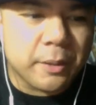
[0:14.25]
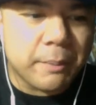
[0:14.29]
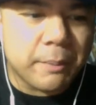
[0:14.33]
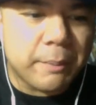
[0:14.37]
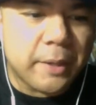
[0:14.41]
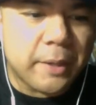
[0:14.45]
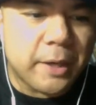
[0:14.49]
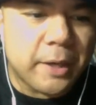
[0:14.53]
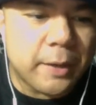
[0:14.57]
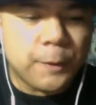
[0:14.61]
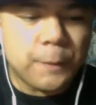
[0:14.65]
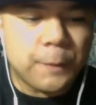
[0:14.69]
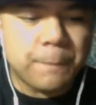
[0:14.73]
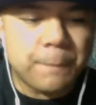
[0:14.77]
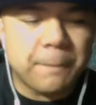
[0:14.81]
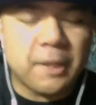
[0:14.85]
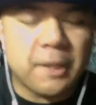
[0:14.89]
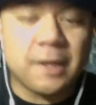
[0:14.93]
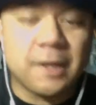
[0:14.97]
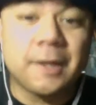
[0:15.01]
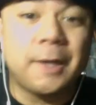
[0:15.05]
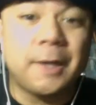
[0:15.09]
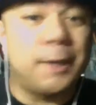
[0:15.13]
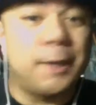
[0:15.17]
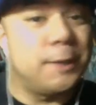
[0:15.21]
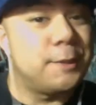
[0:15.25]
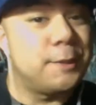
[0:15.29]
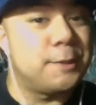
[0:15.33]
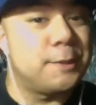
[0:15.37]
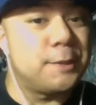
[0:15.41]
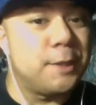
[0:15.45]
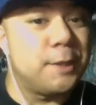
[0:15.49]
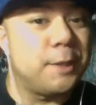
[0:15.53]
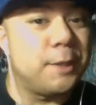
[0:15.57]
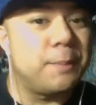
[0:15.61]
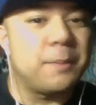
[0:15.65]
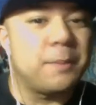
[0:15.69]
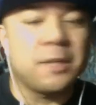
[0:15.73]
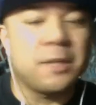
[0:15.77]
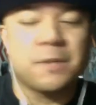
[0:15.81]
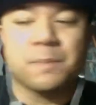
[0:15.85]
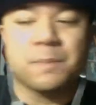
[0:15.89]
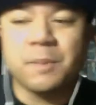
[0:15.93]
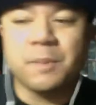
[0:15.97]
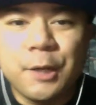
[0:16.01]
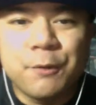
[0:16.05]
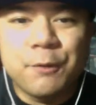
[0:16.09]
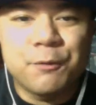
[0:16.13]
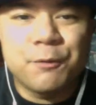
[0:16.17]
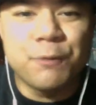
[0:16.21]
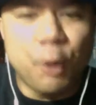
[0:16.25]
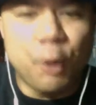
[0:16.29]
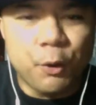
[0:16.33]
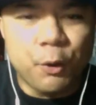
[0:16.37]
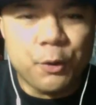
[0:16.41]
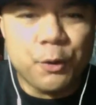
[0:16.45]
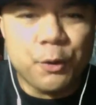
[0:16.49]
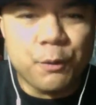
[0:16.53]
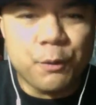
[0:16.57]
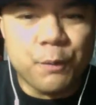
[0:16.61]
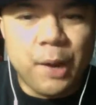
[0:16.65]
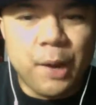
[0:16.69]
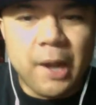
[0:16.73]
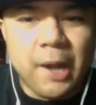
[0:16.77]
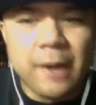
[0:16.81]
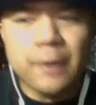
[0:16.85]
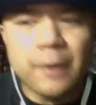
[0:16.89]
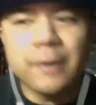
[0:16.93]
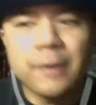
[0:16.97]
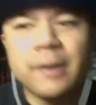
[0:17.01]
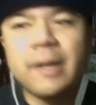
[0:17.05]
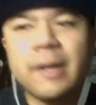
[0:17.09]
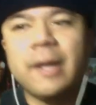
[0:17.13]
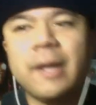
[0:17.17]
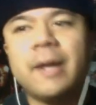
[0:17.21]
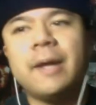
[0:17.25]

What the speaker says: about a concept that's been floating around,